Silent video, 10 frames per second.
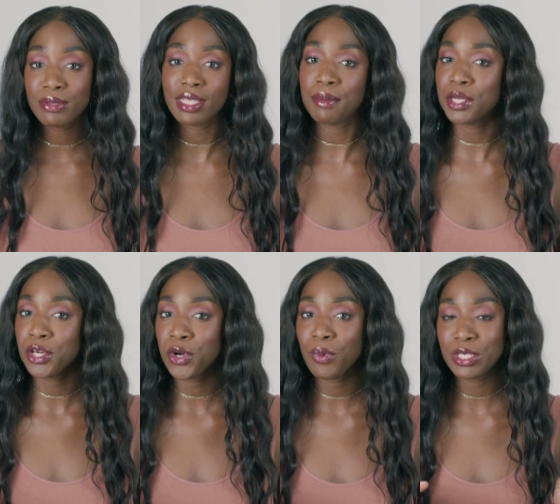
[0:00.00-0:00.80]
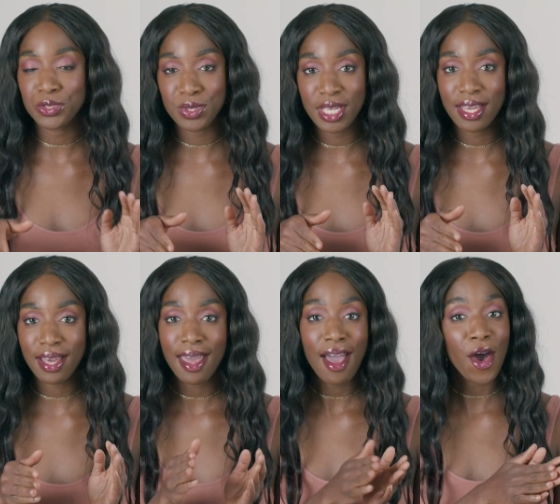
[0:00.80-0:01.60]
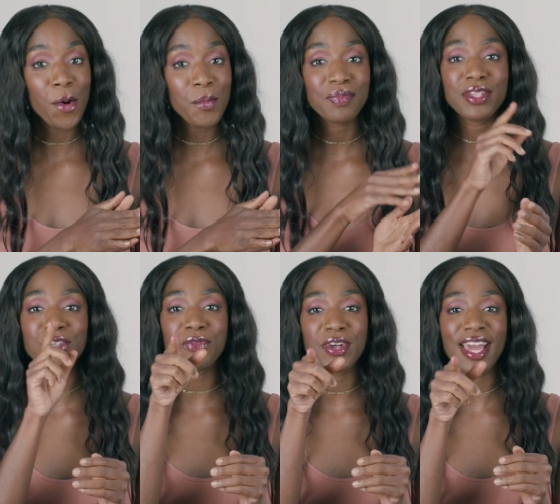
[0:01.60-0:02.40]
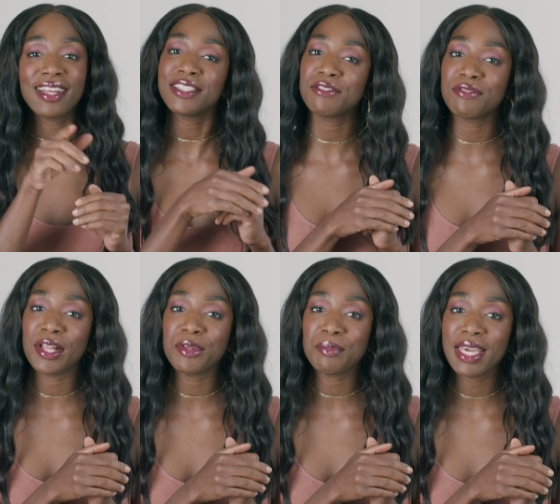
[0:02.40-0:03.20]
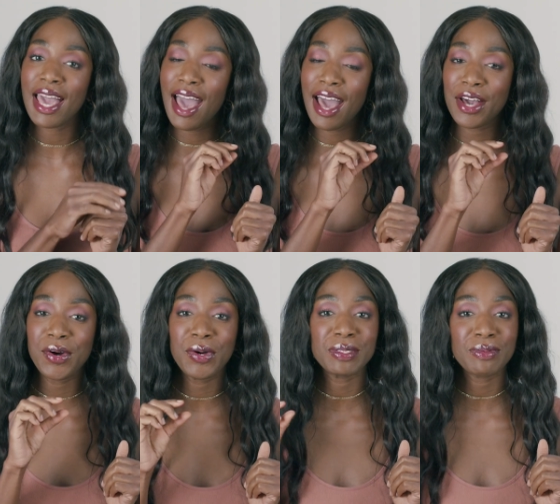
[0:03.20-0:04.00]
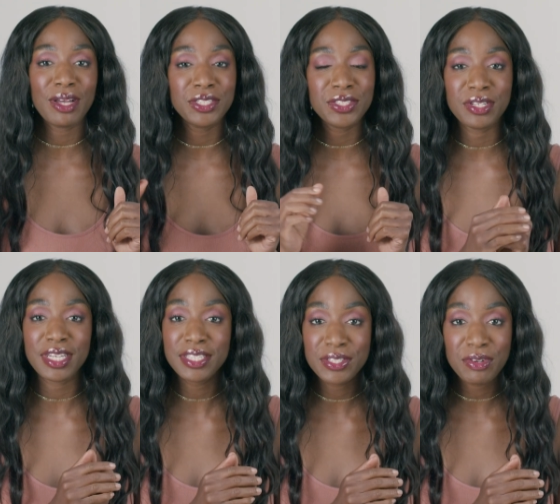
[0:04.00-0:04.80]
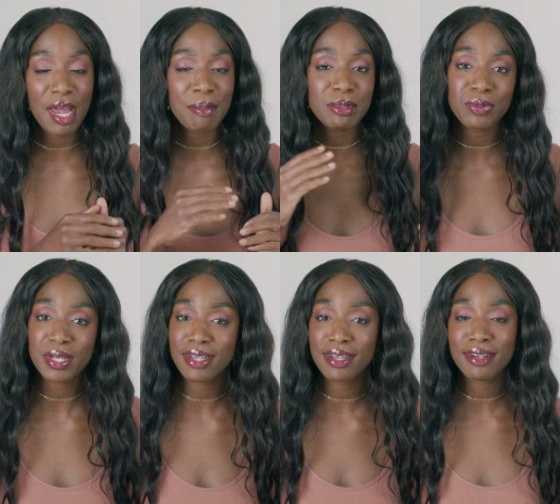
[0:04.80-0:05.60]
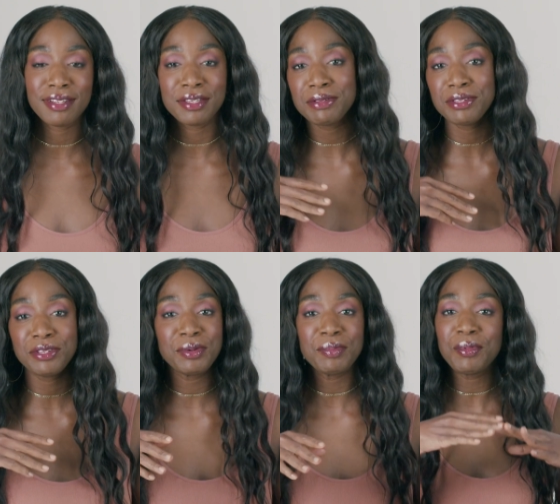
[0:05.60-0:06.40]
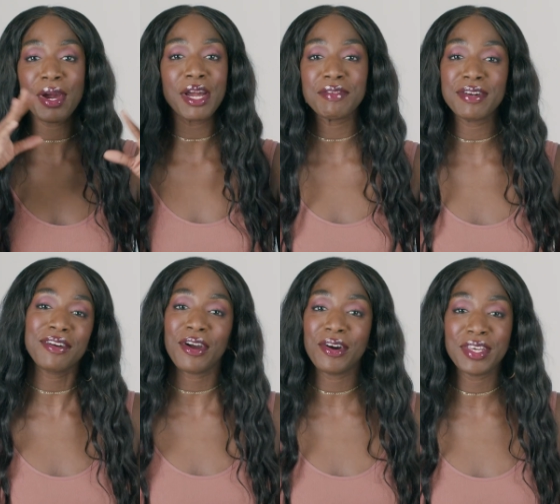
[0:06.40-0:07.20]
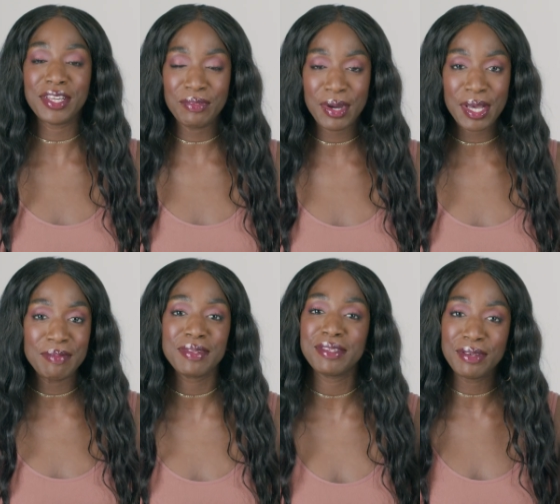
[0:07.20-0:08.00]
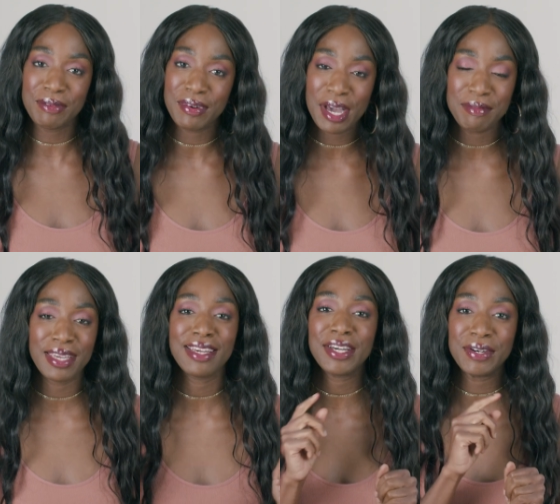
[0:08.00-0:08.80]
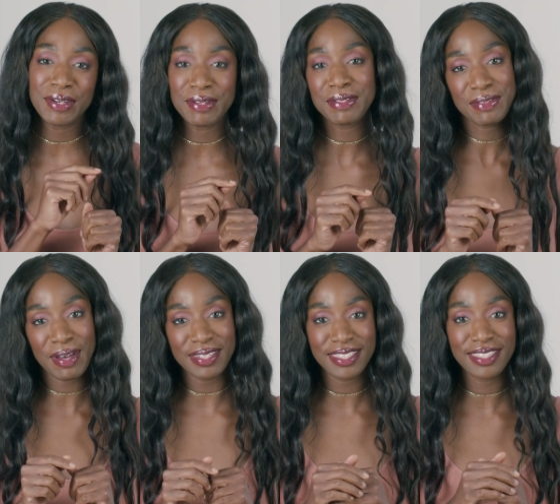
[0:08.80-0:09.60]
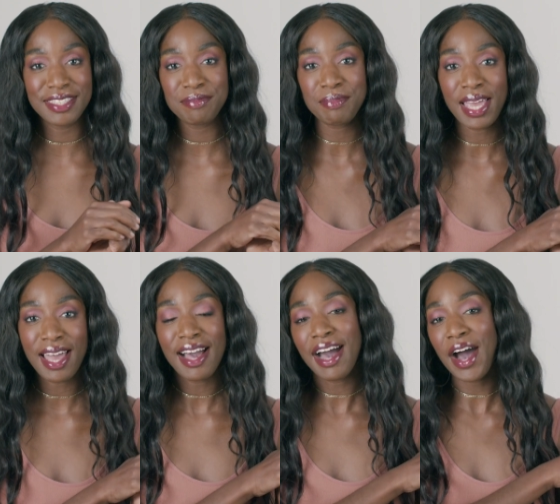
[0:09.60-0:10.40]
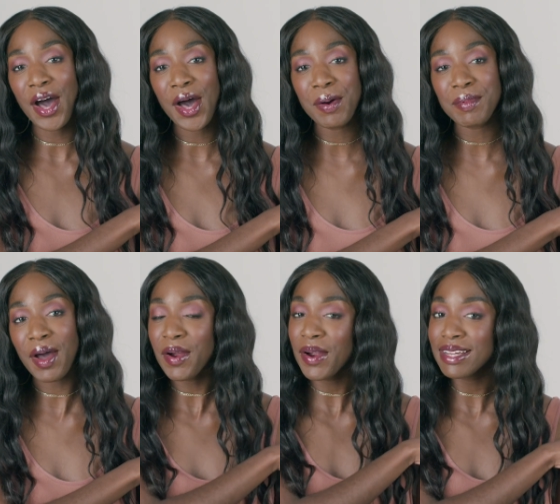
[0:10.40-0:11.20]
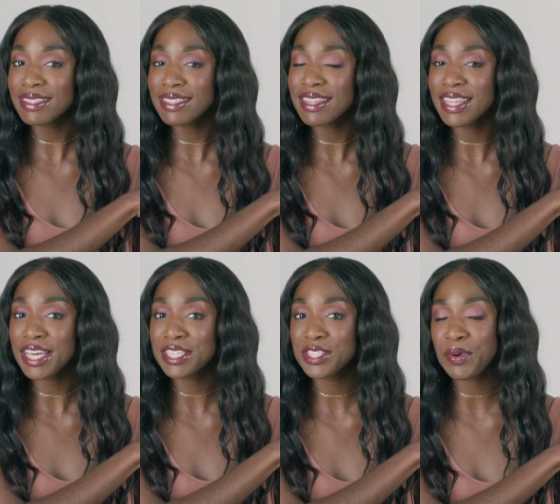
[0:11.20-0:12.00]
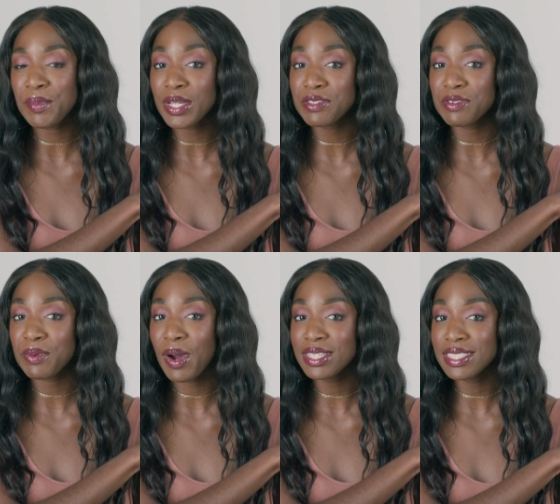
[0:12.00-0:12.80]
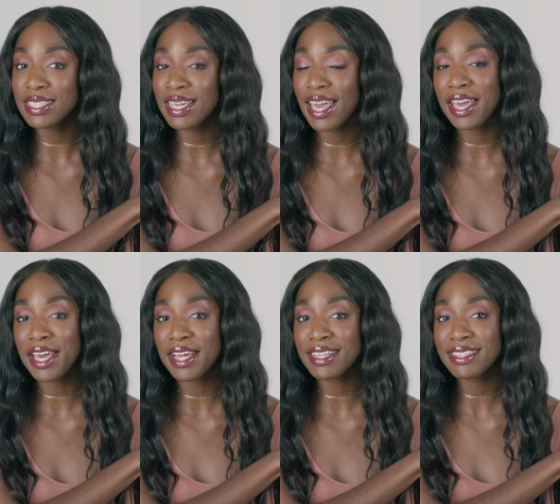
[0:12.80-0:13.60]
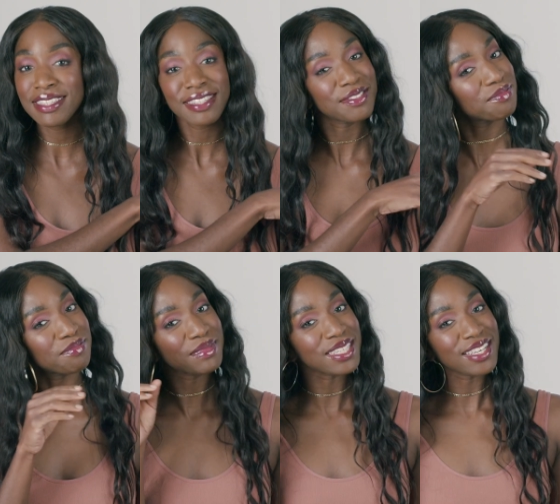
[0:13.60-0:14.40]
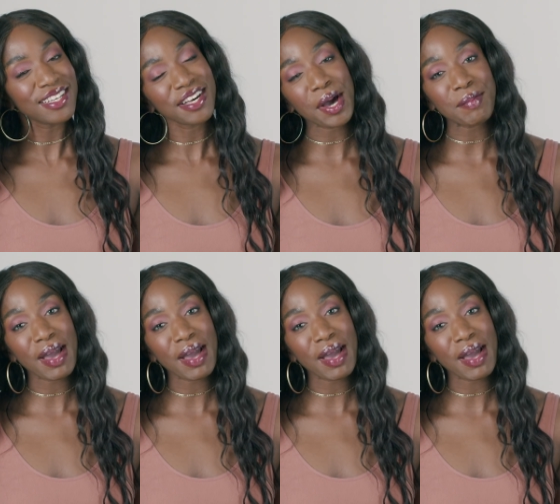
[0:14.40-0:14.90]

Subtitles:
to let me know what you think. Oh, don't forget to follow me at Cocoa Swatches on Instagram, Twitter, YouTube, wherever on the interwebs you can find me, Cocoa Swatches. All right, thanks so much for watching and I'm